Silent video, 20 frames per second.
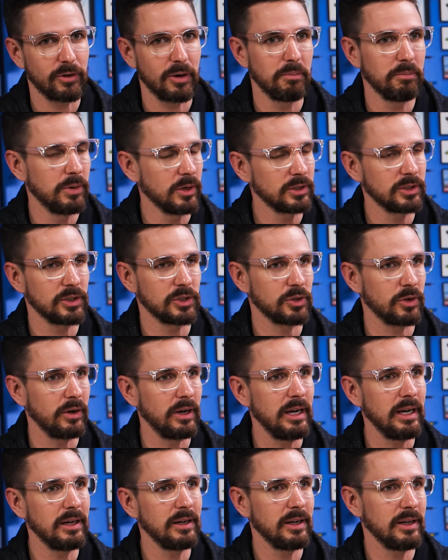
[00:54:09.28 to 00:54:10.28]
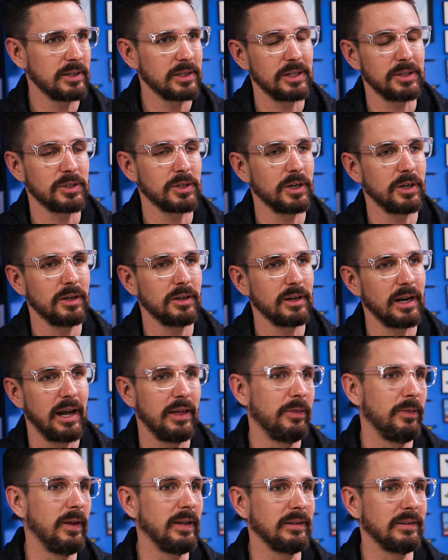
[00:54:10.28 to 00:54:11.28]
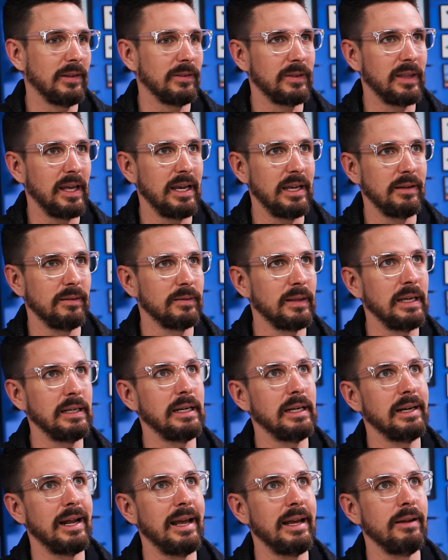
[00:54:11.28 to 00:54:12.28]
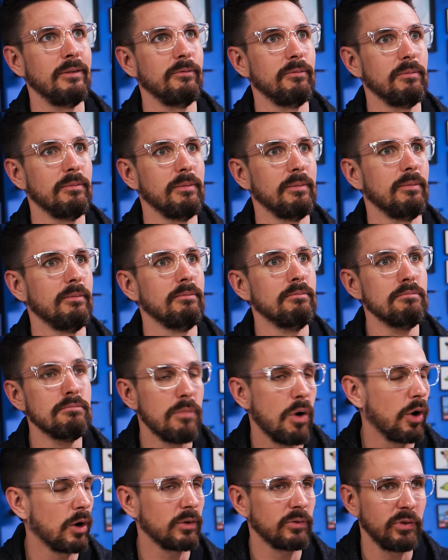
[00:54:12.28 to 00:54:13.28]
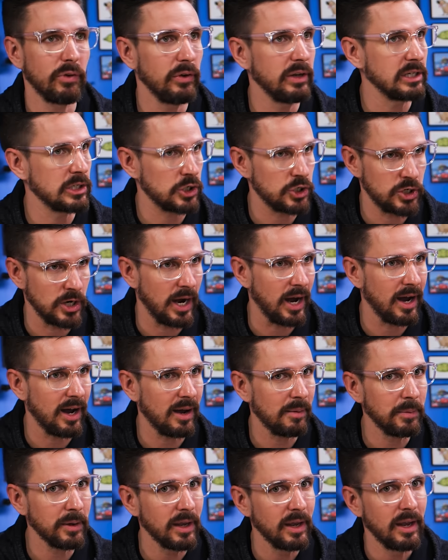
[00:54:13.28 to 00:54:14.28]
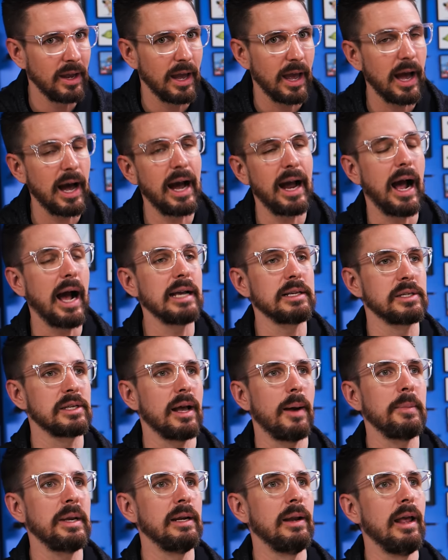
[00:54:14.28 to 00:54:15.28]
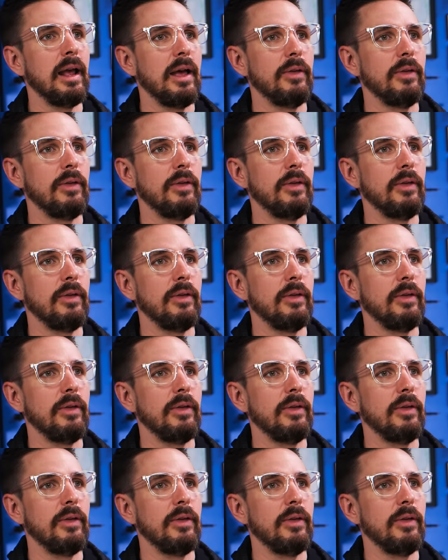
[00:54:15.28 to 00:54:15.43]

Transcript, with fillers: from book to screen is concerned, I think that they they did a marvelous job. Yeah. I, I, I, mean,